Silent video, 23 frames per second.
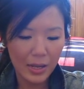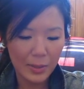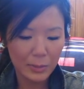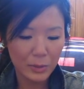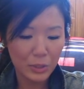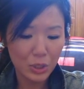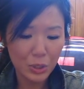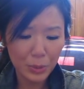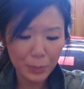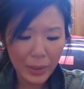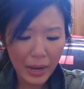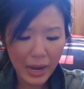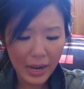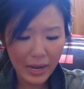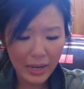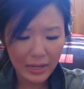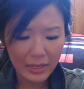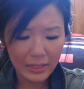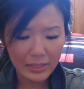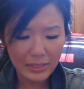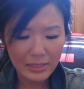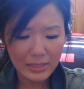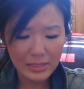
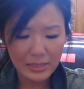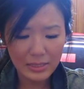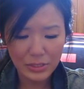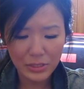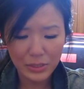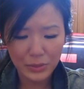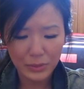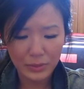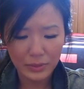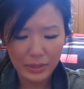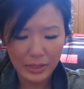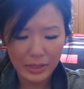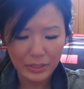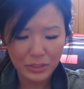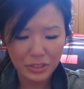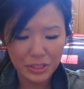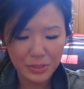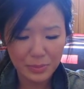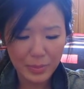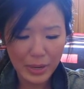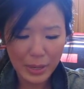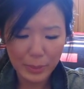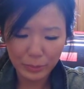coupons to like
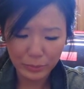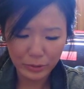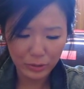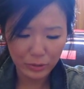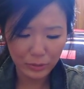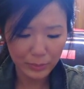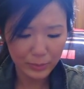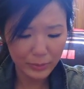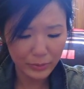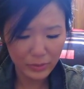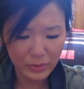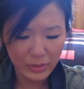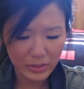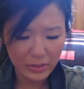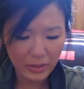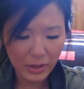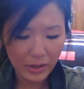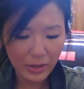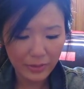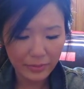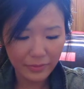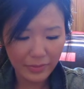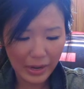just memorable
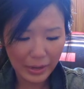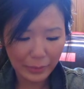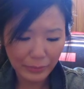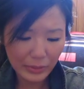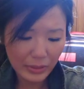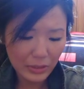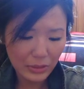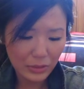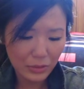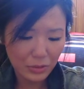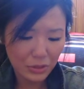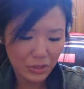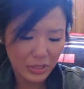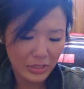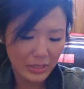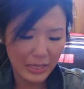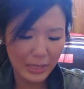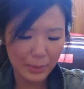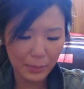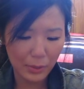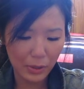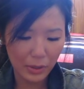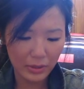stuff. I really do just
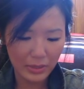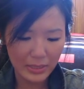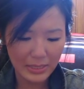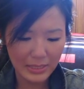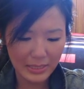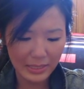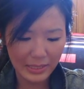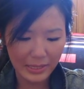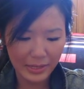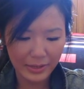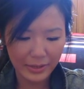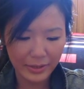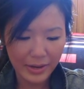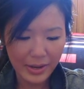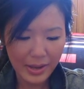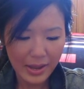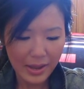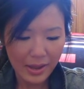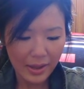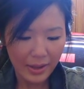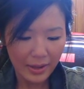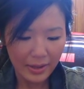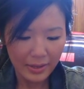keep all this in here.
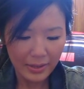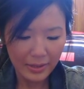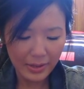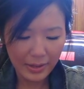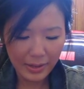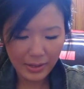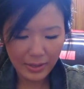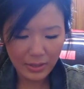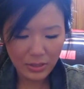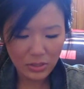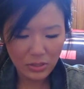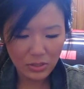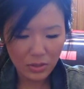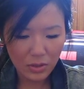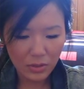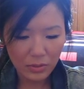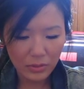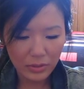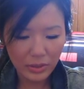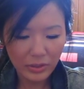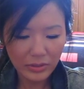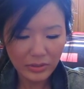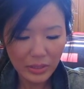Yeah,
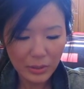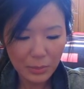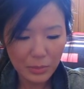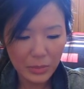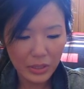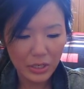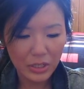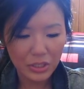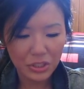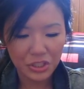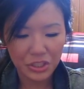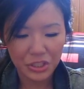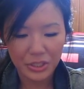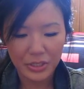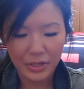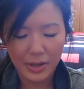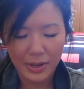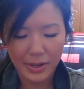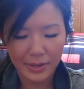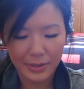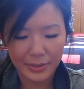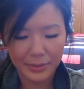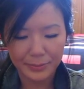so nothing much.
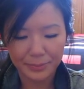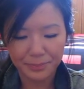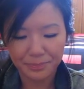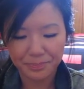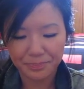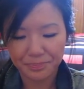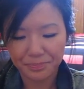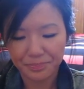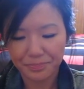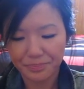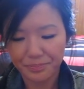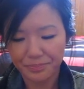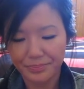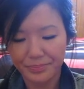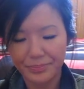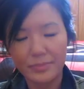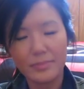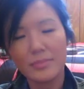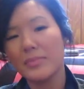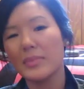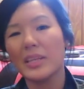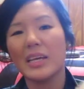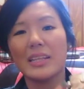
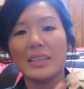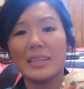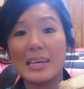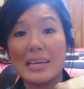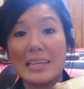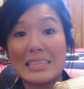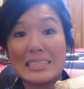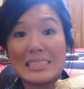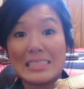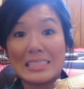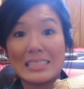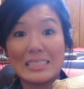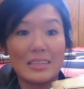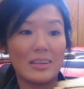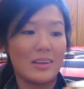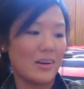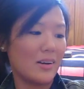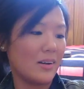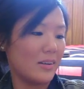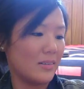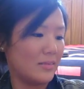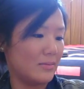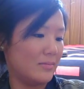That's
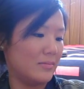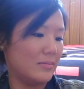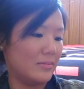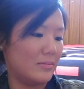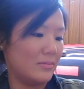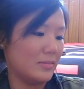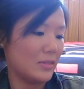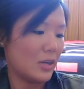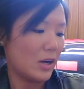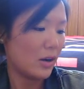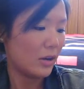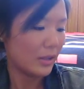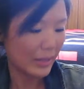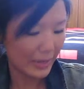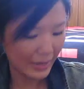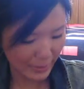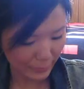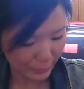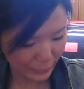all I